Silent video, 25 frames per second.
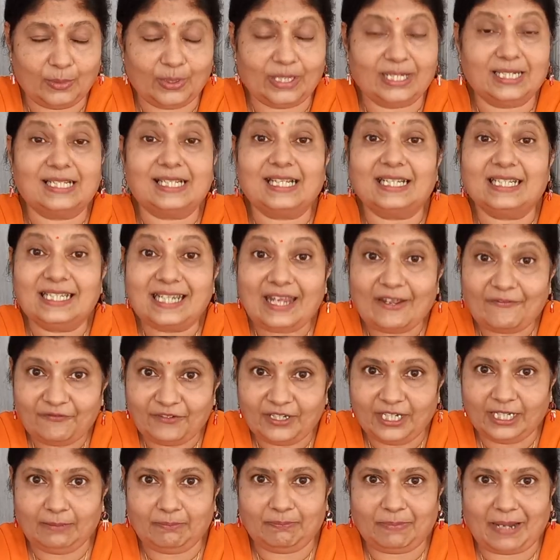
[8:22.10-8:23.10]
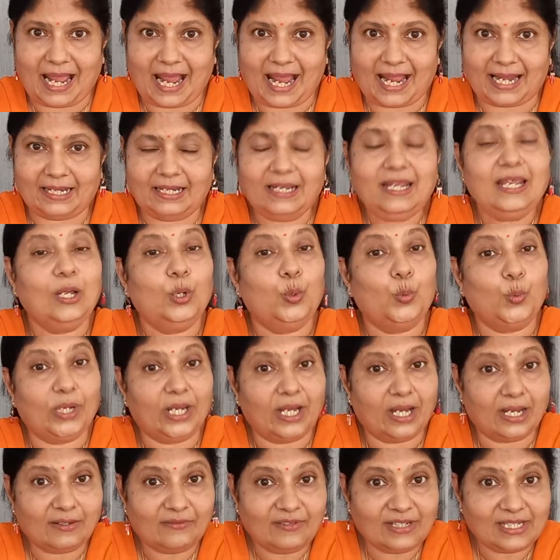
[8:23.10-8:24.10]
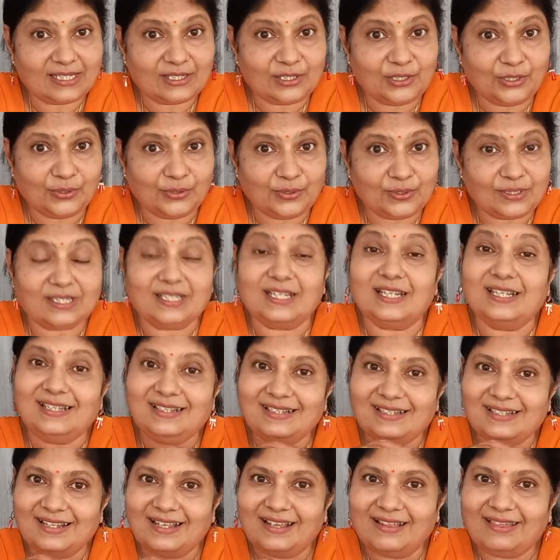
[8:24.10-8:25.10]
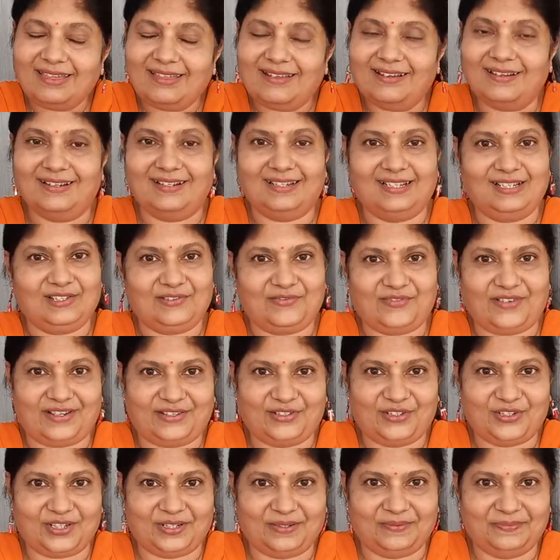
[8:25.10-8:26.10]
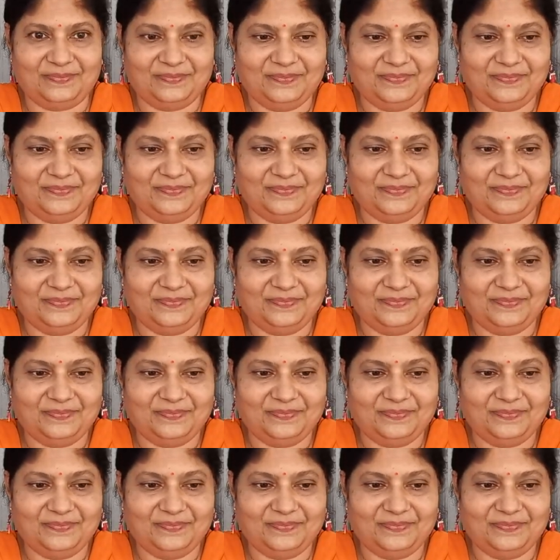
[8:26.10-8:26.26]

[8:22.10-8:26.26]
when it's a definite plan, we always use this third structure.